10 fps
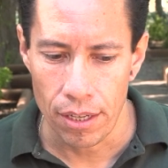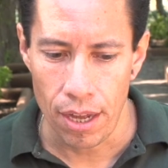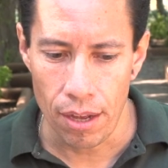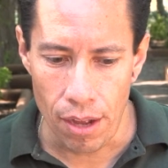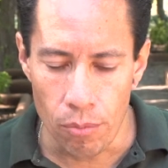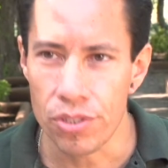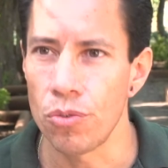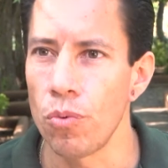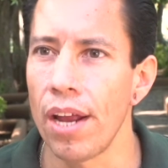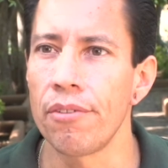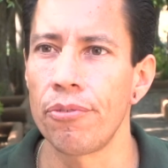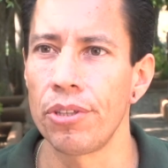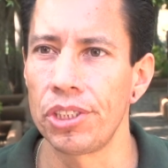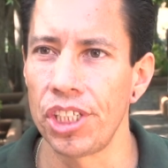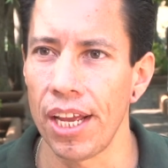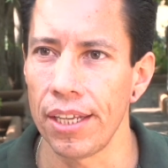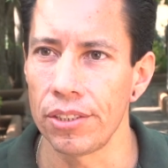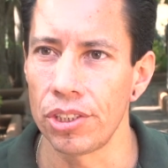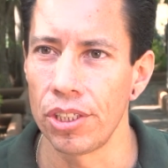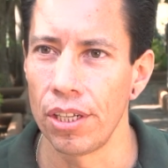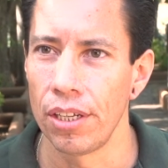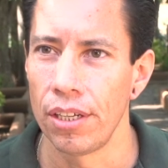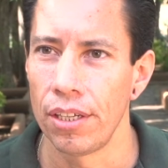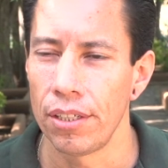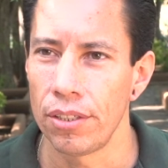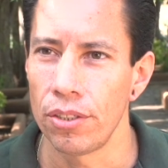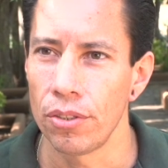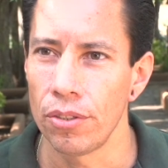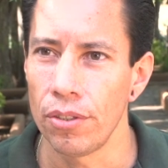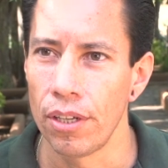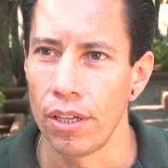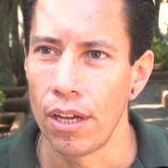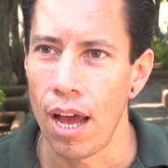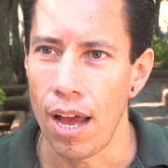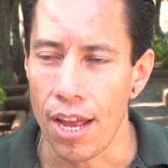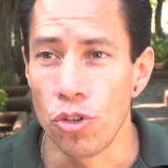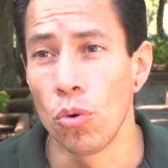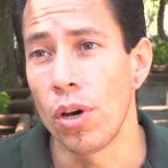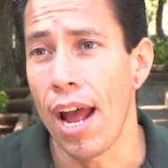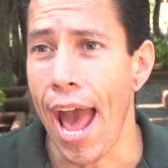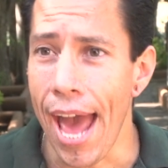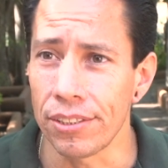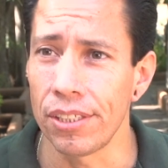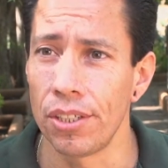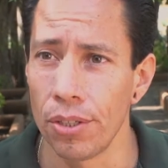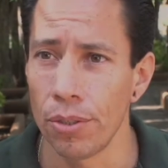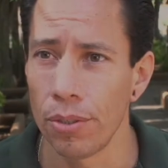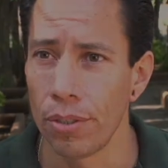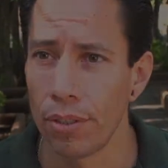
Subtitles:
I wasn't ready for the change. I knew what I had to do.